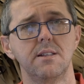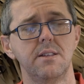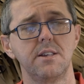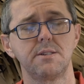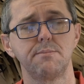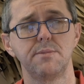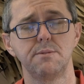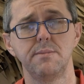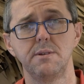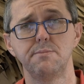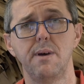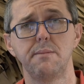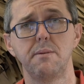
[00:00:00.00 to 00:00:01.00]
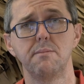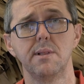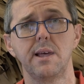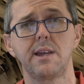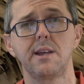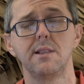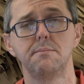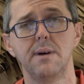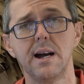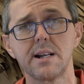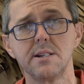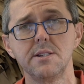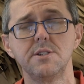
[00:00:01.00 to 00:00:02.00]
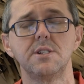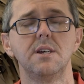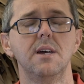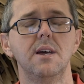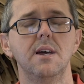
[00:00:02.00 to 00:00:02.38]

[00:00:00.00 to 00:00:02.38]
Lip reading: these may be molecular markers,